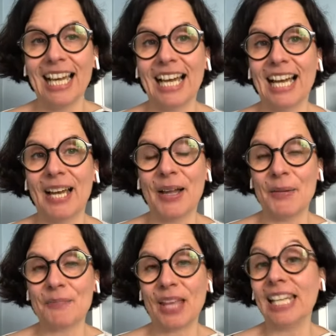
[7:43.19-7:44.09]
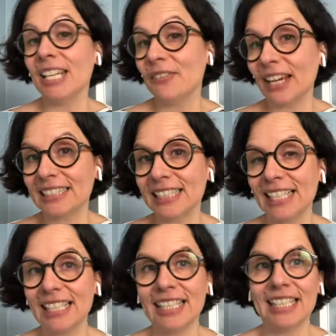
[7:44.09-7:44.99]
And in fact,
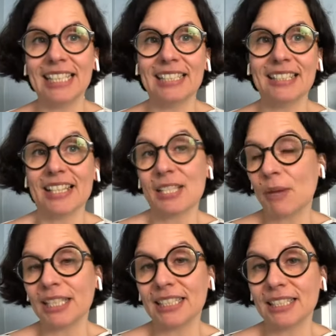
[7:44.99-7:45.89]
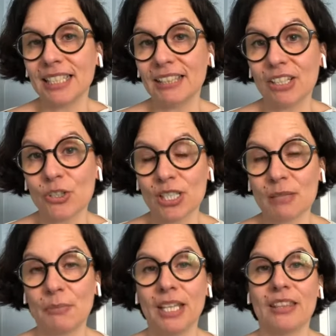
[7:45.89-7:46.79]
this might even
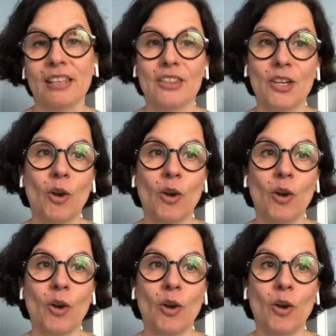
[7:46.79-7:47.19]
just be the